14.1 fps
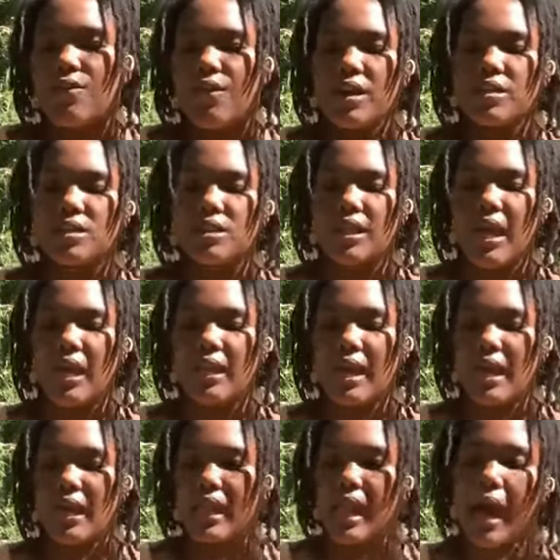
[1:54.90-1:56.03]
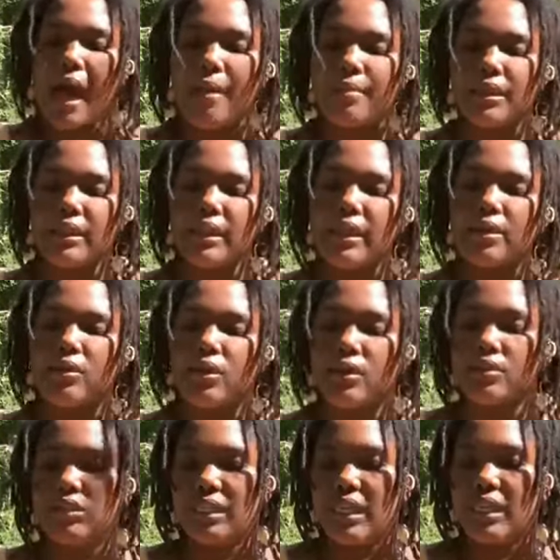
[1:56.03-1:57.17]
If our society had a commonly held
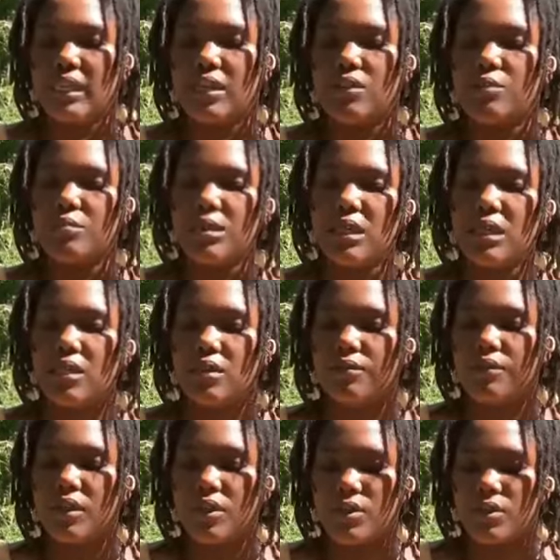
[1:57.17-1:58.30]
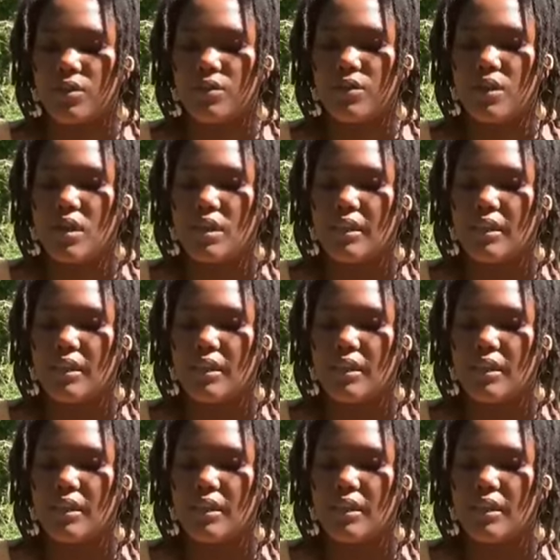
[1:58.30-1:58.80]
understanding of the meaning of love,